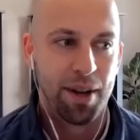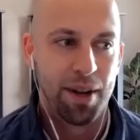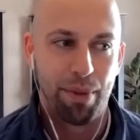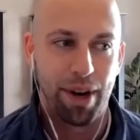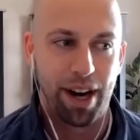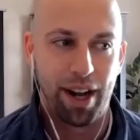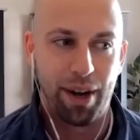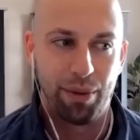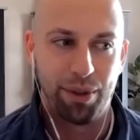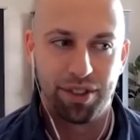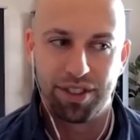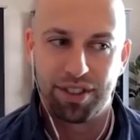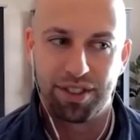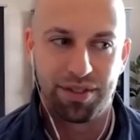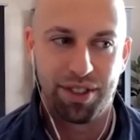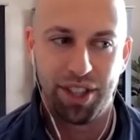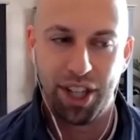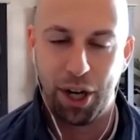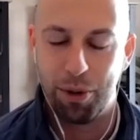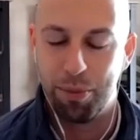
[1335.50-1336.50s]
But I was,
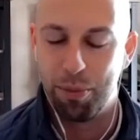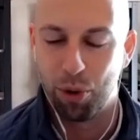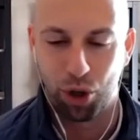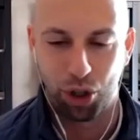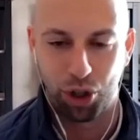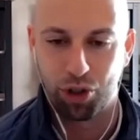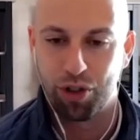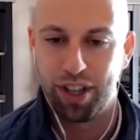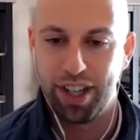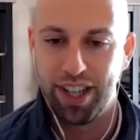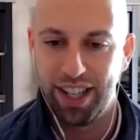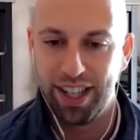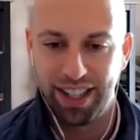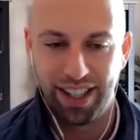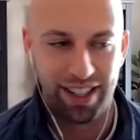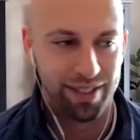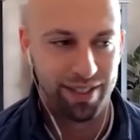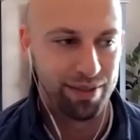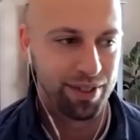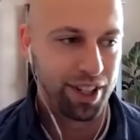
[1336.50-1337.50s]
you know, more green
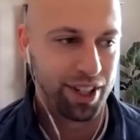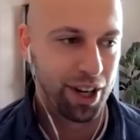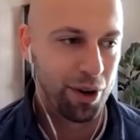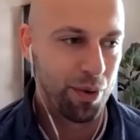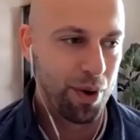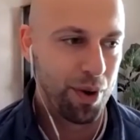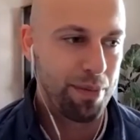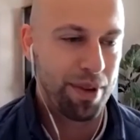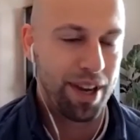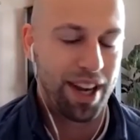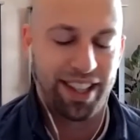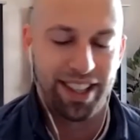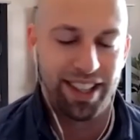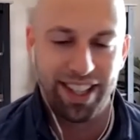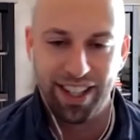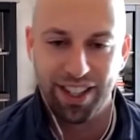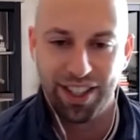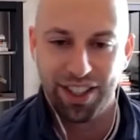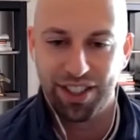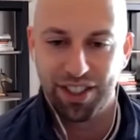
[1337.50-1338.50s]
and, you know, wet behind
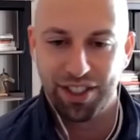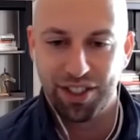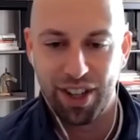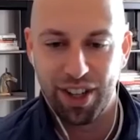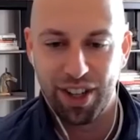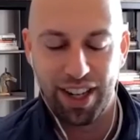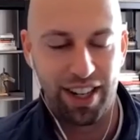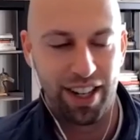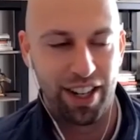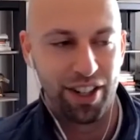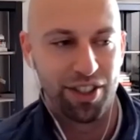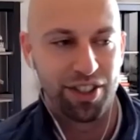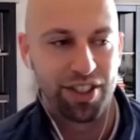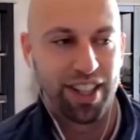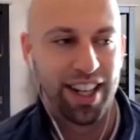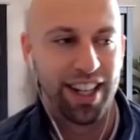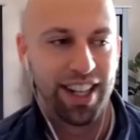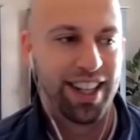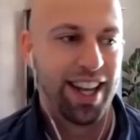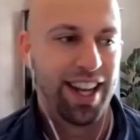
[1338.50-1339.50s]
the ears. And so I didn't
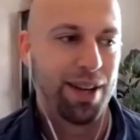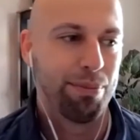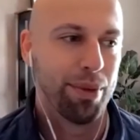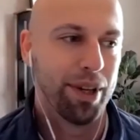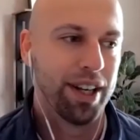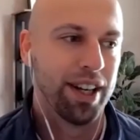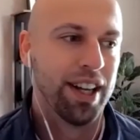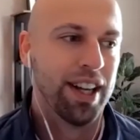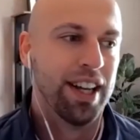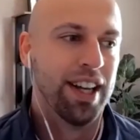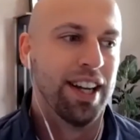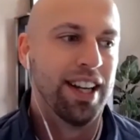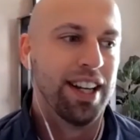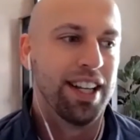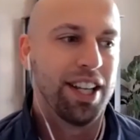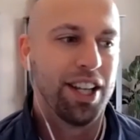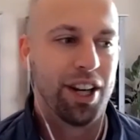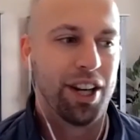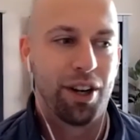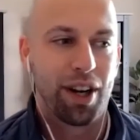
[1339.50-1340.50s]
understand that. But,
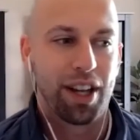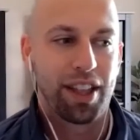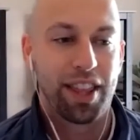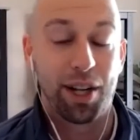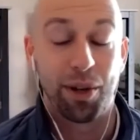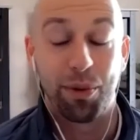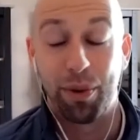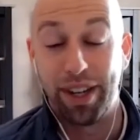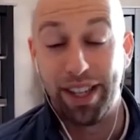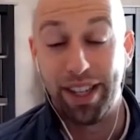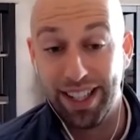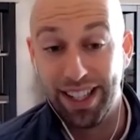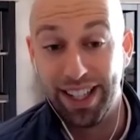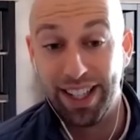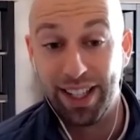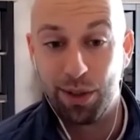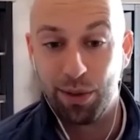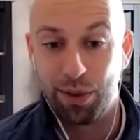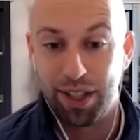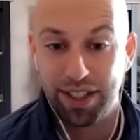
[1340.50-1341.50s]
you know, I think what he
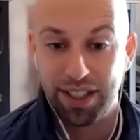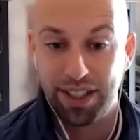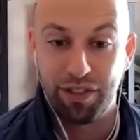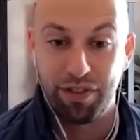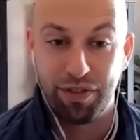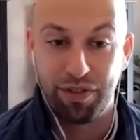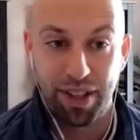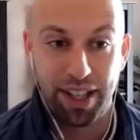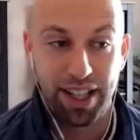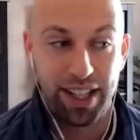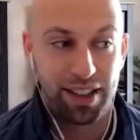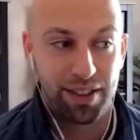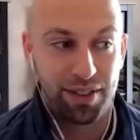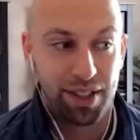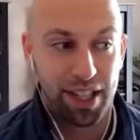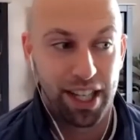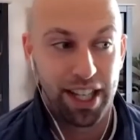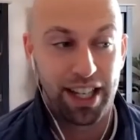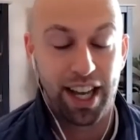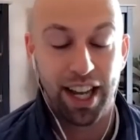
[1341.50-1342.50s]
did was he he
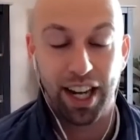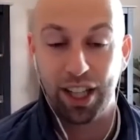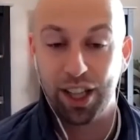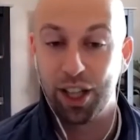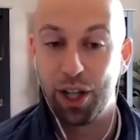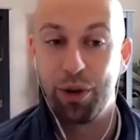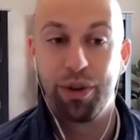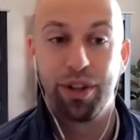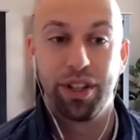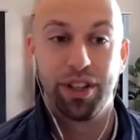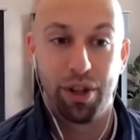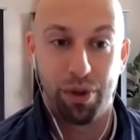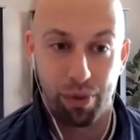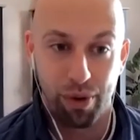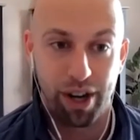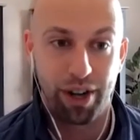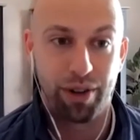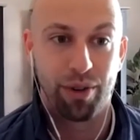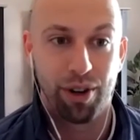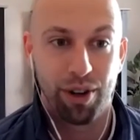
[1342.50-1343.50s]
he kind of loaded the
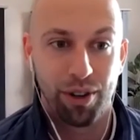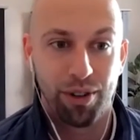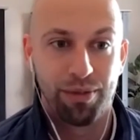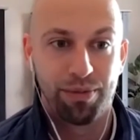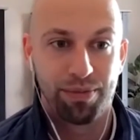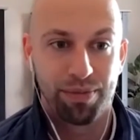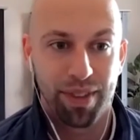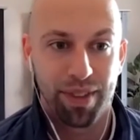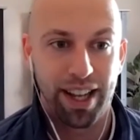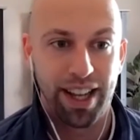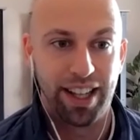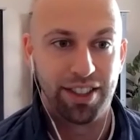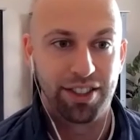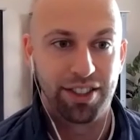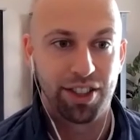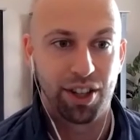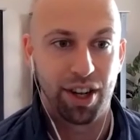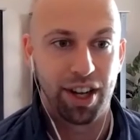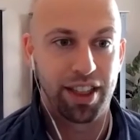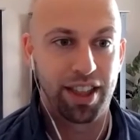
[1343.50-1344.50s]
rent roll, and
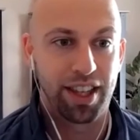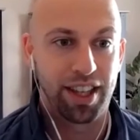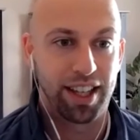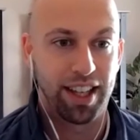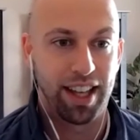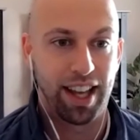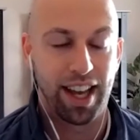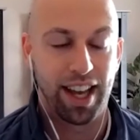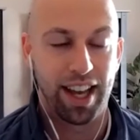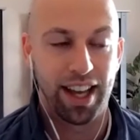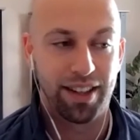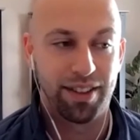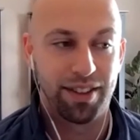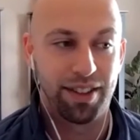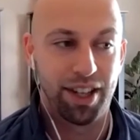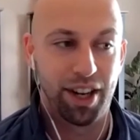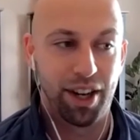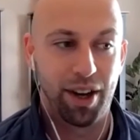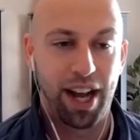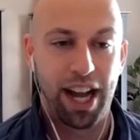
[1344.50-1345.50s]
so I think he had
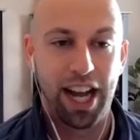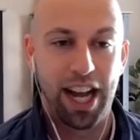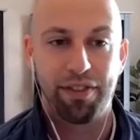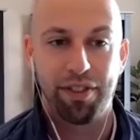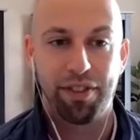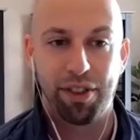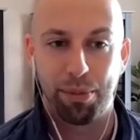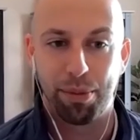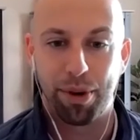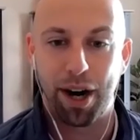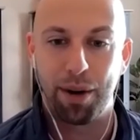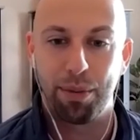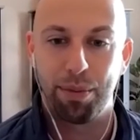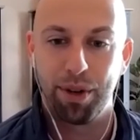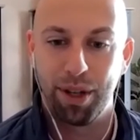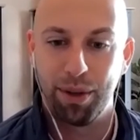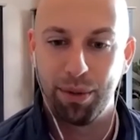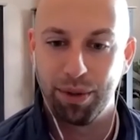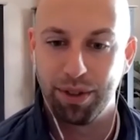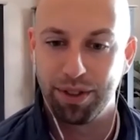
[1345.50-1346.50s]
you know half of the
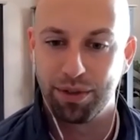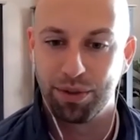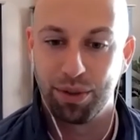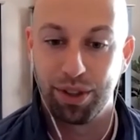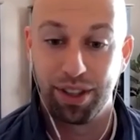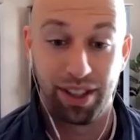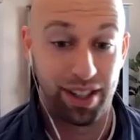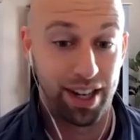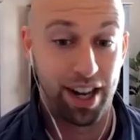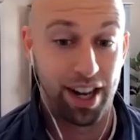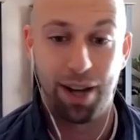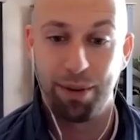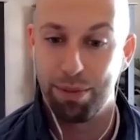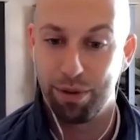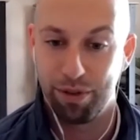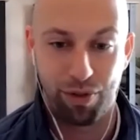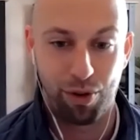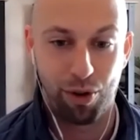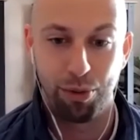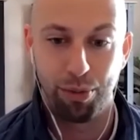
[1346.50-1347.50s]
property was really
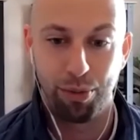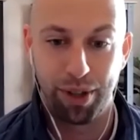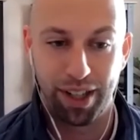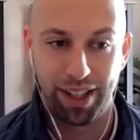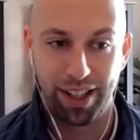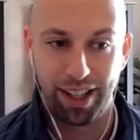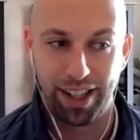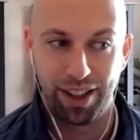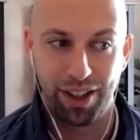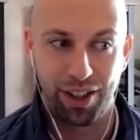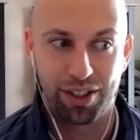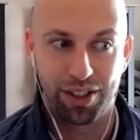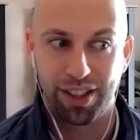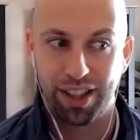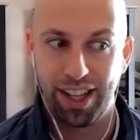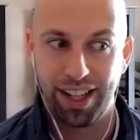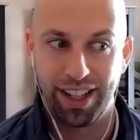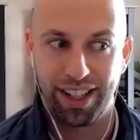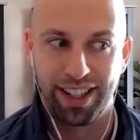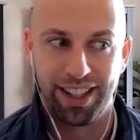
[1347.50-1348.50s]
non-performing, and it looked
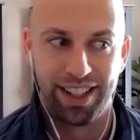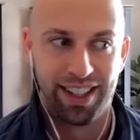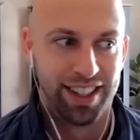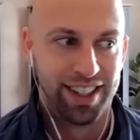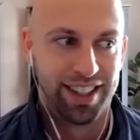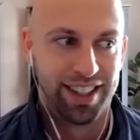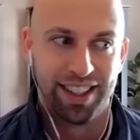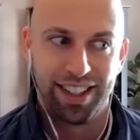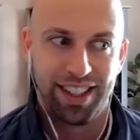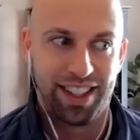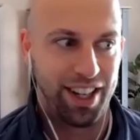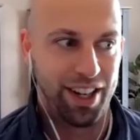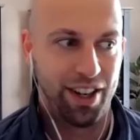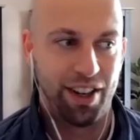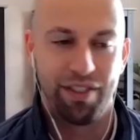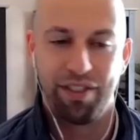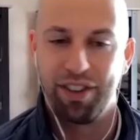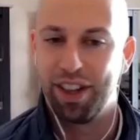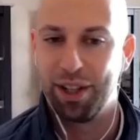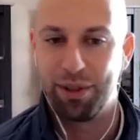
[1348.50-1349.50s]
like you know
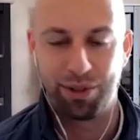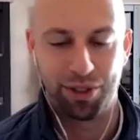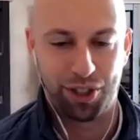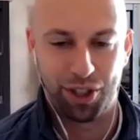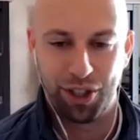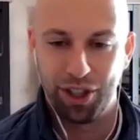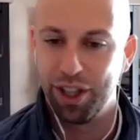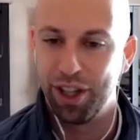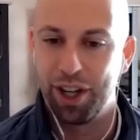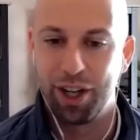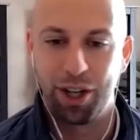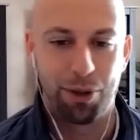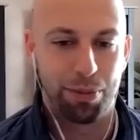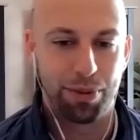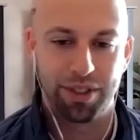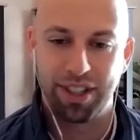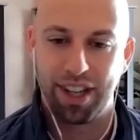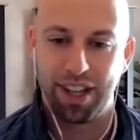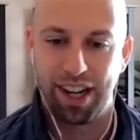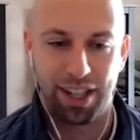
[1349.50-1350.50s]
everything was good
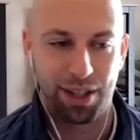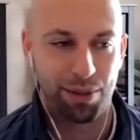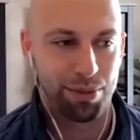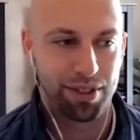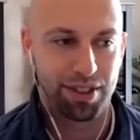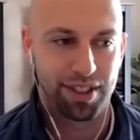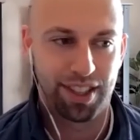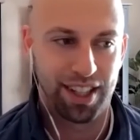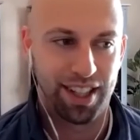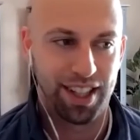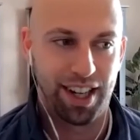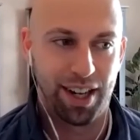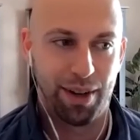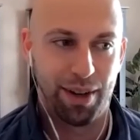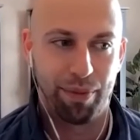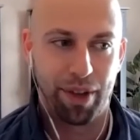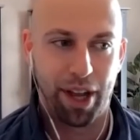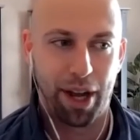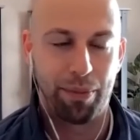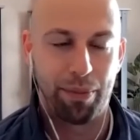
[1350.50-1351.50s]
100% occupancy and
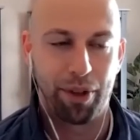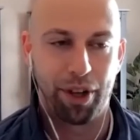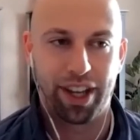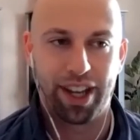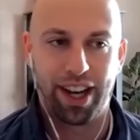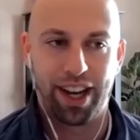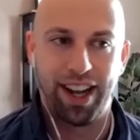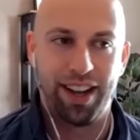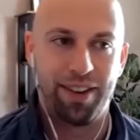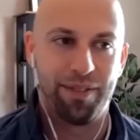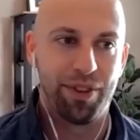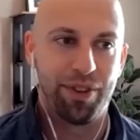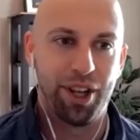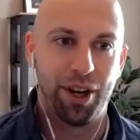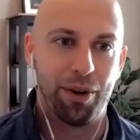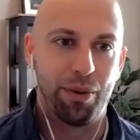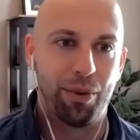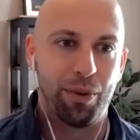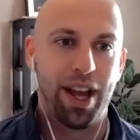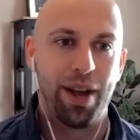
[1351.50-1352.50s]
i'm i'm looking at you
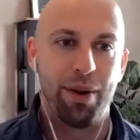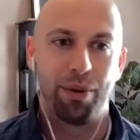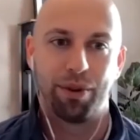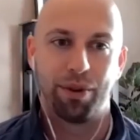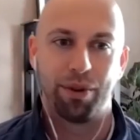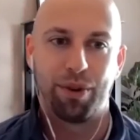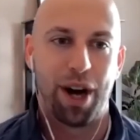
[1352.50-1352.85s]
know hey what